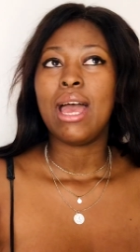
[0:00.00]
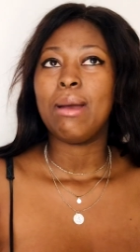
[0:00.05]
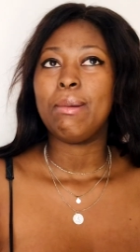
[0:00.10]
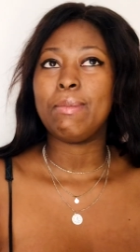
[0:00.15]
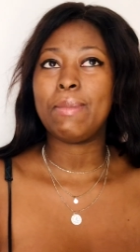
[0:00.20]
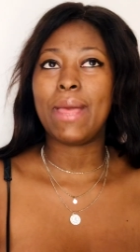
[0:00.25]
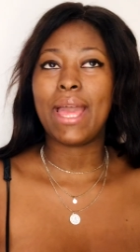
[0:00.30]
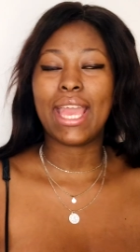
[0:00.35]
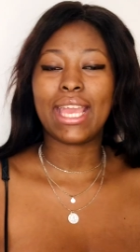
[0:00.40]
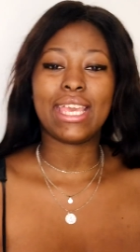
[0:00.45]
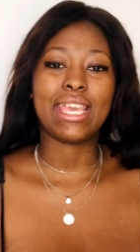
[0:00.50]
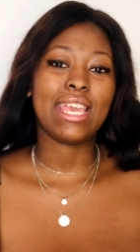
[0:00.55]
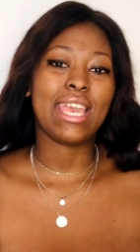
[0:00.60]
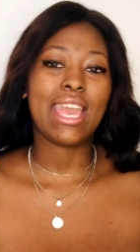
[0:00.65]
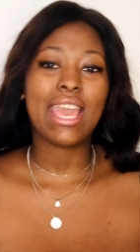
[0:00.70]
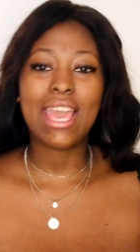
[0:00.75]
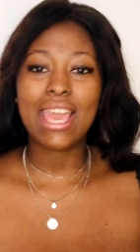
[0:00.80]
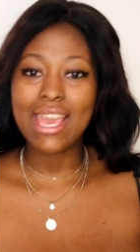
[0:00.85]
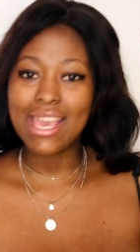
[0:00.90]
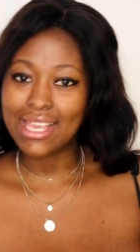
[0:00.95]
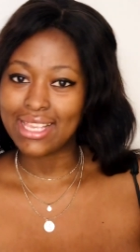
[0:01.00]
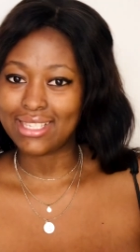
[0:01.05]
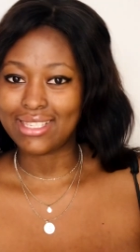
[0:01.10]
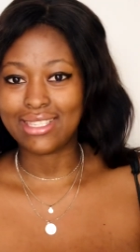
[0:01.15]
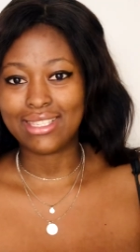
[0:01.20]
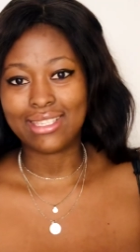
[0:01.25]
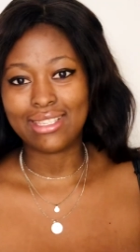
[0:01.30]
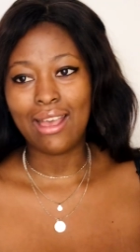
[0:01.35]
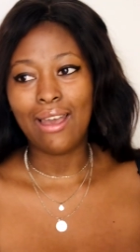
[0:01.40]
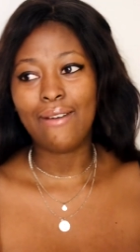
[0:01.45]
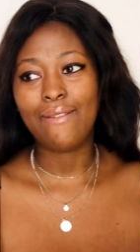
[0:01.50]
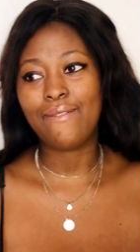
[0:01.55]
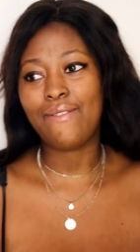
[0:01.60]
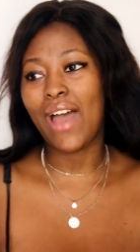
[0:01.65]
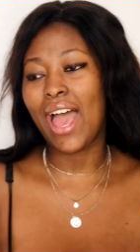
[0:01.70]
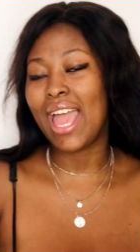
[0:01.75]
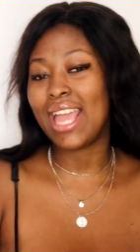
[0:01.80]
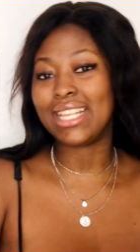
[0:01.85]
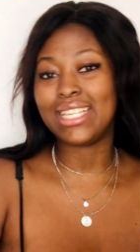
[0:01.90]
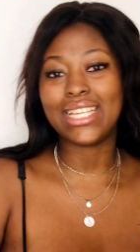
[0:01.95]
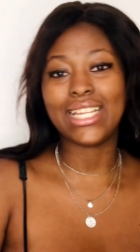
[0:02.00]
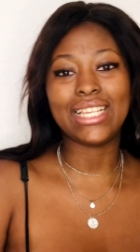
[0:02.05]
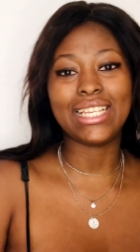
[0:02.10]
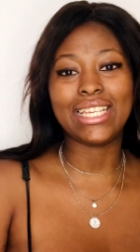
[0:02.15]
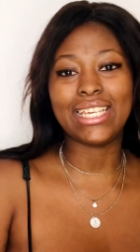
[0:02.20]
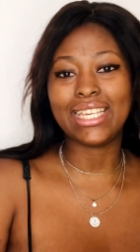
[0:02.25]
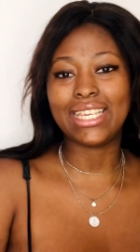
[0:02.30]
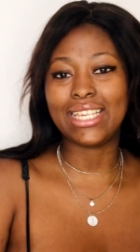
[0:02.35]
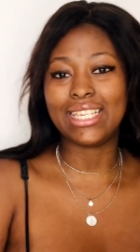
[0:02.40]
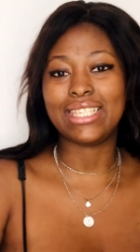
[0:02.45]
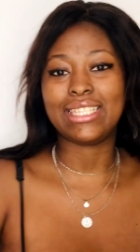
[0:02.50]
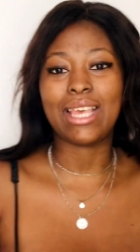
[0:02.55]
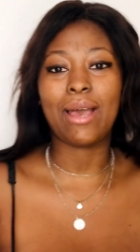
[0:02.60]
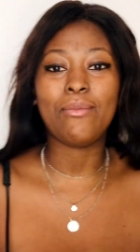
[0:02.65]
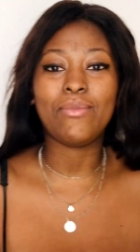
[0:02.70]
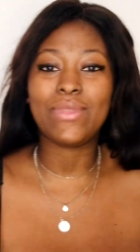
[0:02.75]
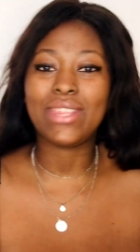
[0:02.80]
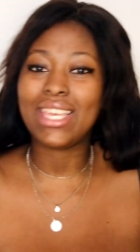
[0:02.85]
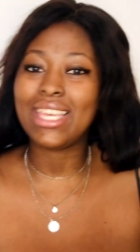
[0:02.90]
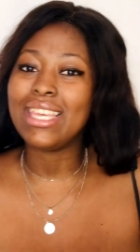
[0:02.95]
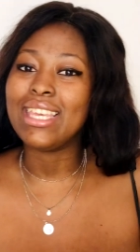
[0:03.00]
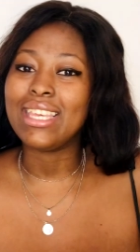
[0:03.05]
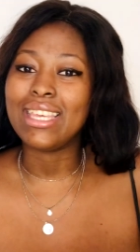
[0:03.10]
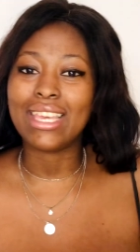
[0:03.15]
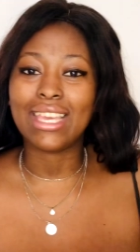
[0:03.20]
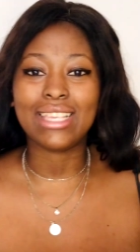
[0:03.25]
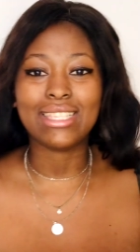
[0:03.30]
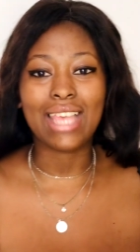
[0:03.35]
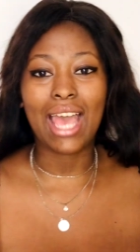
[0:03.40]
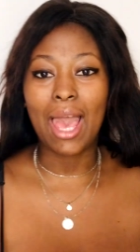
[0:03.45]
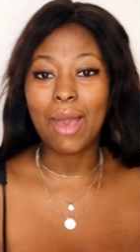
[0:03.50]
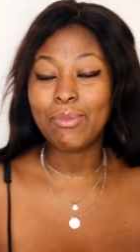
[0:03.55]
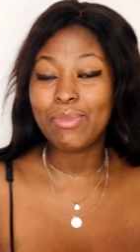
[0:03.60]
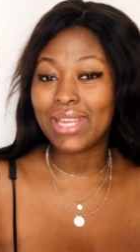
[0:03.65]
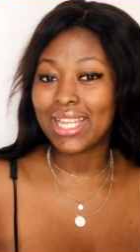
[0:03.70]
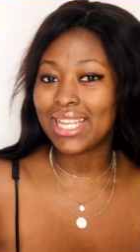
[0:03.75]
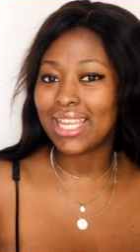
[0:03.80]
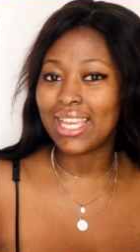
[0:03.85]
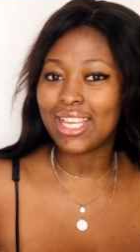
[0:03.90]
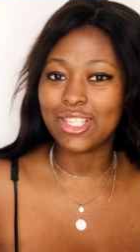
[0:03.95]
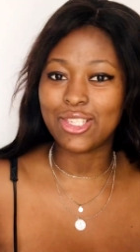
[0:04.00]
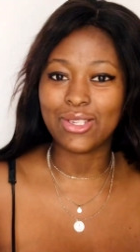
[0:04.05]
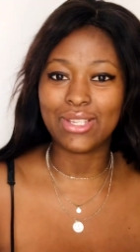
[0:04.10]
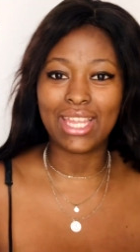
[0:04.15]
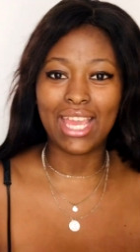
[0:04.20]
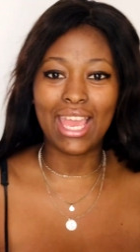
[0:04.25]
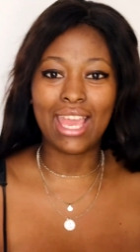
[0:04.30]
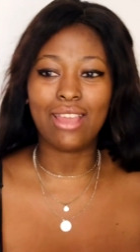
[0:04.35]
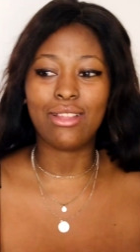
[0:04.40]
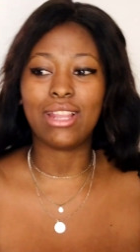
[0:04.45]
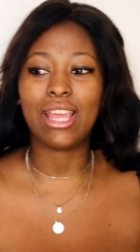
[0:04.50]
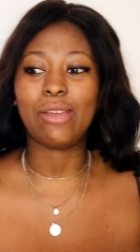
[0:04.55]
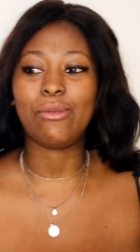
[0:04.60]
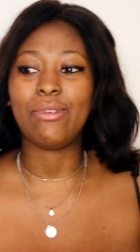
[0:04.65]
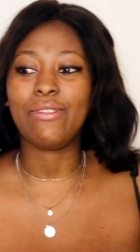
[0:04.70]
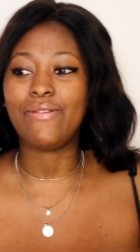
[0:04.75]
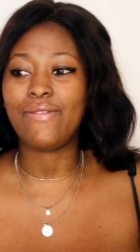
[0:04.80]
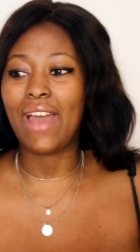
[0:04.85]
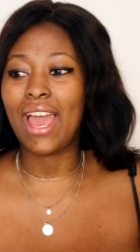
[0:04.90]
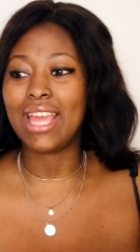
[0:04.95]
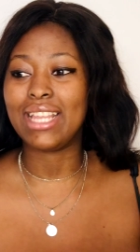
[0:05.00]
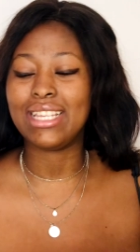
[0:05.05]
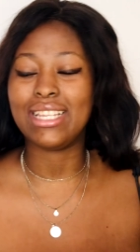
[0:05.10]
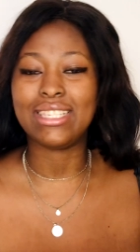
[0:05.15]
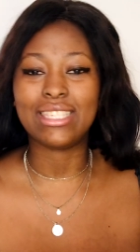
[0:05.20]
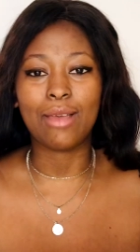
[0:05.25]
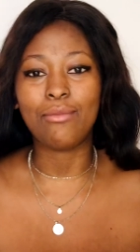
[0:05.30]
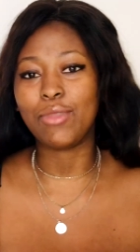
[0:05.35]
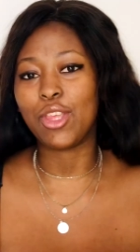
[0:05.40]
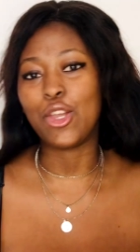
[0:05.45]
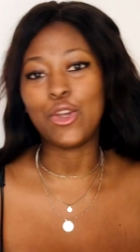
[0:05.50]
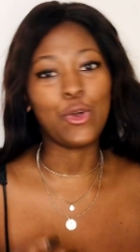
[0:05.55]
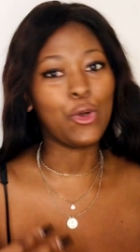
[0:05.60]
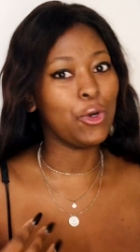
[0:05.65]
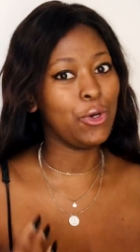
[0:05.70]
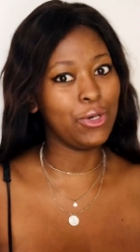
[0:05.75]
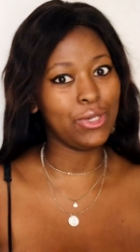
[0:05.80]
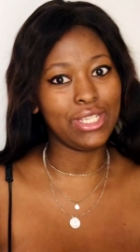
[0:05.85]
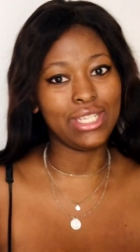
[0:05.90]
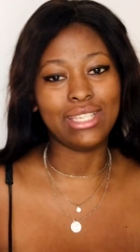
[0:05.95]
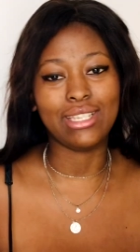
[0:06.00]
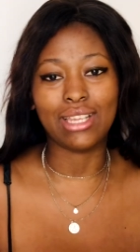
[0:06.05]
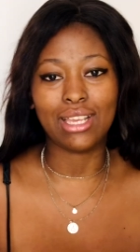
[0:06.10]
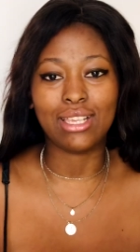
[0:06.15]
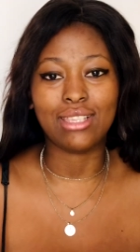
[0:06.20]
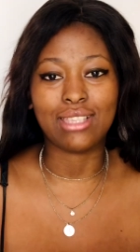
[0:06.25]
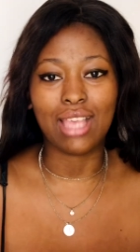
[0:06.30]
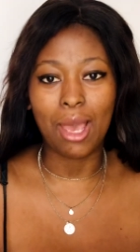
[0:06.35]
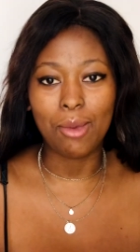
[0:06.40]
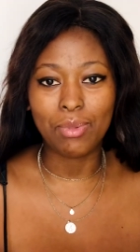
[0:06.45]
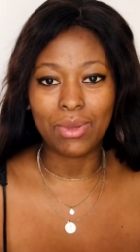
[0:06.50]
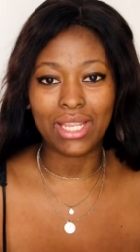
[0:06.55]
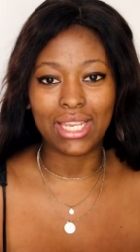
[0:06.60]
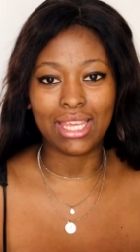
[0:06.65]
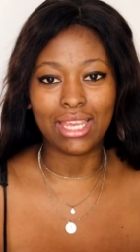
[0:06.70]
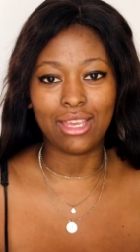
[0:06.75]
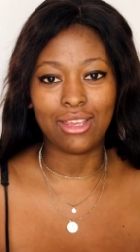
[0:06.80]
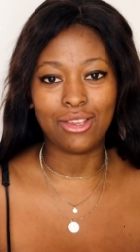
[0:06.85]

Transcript: I'm like, yes, finally something is happening today. Like we finally something good is happening,